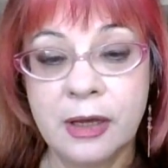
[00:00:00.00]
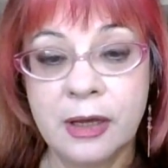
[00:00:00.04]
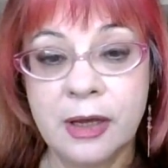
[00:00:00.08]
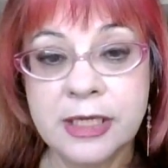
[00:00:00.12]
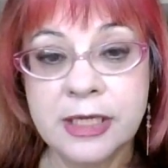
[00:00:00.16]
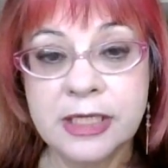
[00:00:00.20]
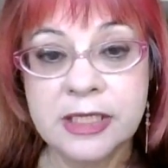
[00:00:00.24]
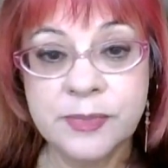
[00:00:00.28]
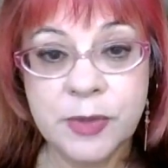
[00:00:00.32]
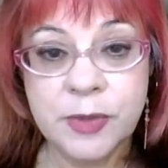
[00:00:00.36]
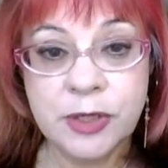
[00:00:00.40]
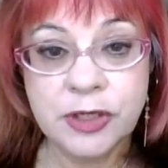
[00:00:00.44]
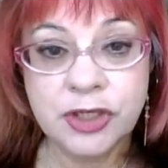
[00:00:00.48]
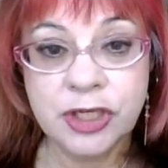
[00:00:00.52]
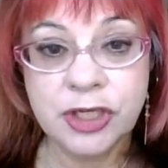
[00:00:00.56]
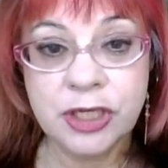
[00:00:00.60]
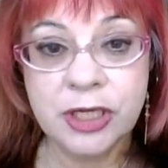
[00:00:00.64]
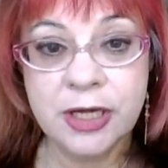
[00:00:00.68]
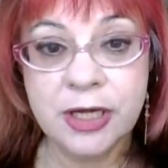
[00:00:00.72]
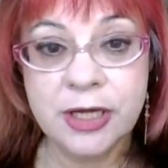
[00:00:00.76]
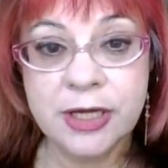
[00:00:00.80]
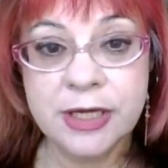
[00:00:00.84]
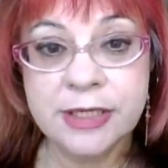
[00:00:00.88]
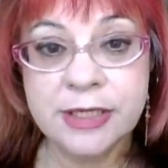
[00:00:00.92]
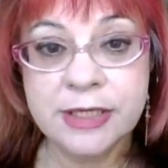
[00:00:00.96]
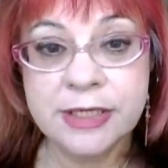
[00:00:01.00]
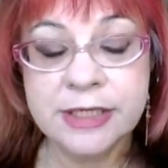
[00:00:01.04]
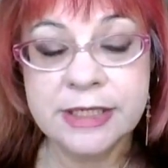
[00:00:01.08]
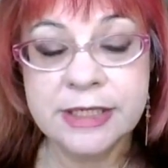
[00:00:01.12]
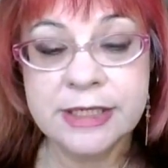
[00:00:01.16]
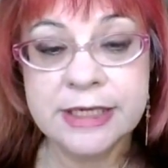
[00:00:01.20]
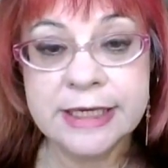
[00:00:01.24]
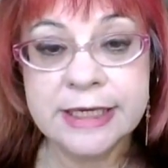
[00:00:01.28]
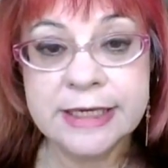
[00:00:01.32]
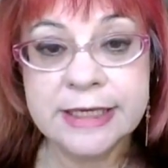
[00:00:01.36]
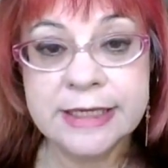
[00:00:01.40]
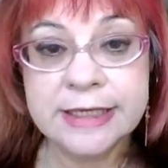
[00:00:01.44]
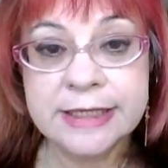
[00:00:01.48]
I specialize
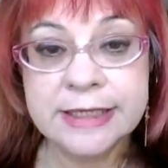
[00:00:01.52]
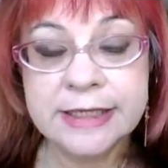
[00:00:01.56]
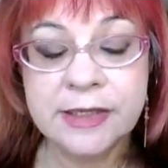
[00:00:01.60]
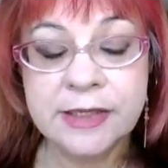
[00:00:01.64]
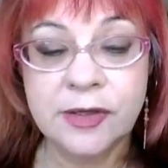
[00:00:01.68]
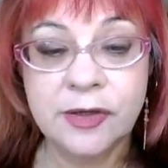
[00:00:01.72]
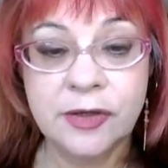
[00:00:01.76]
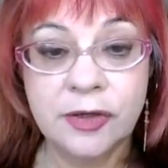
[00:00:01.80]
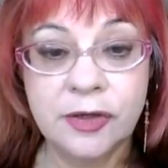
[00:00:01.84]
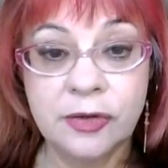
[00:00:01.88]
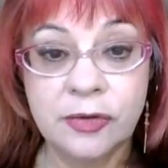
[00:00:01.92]
in